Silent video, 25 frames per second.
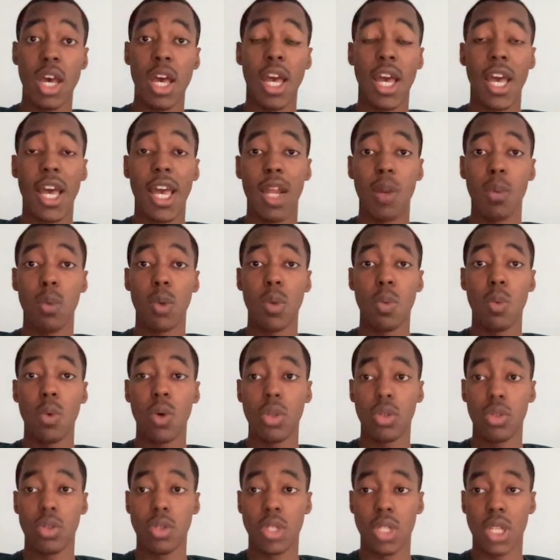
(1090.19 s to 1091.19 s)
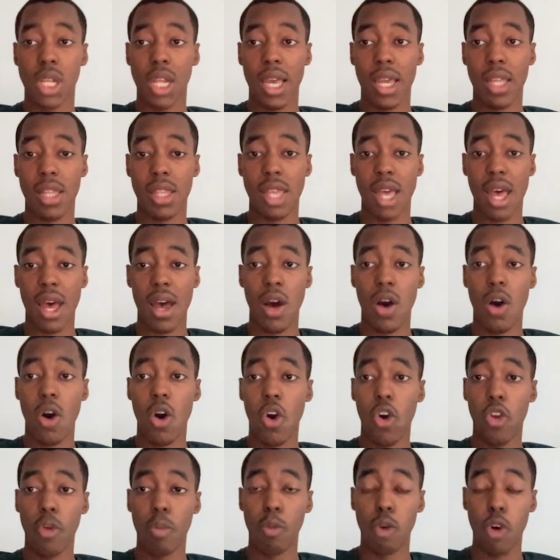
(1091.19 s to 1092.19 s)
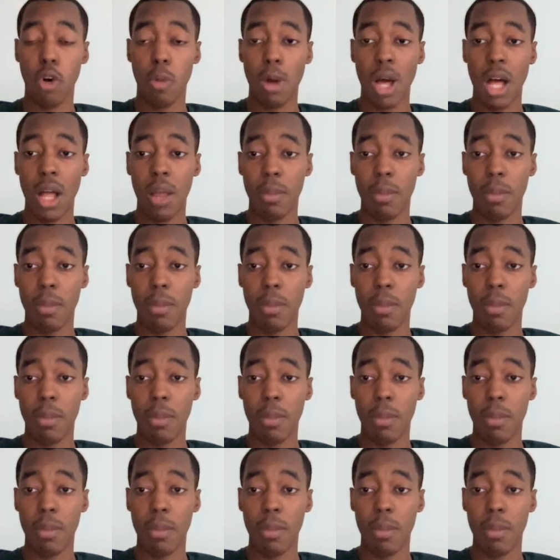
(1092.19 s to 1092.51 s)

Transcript: and we want to select that on mobile